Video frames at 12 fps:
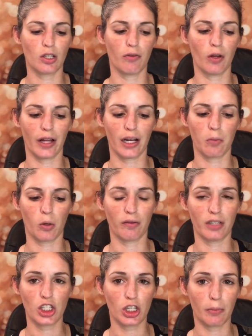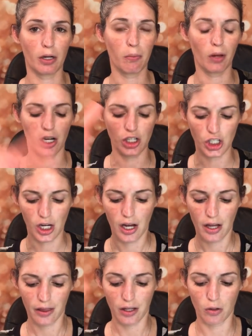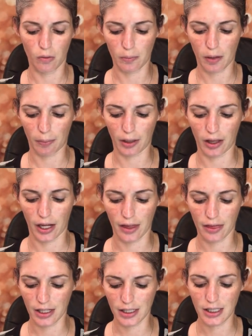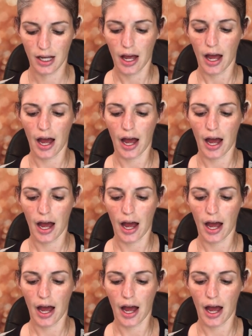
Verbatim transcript: So if you like more of a shimmer blush, you would probably like this.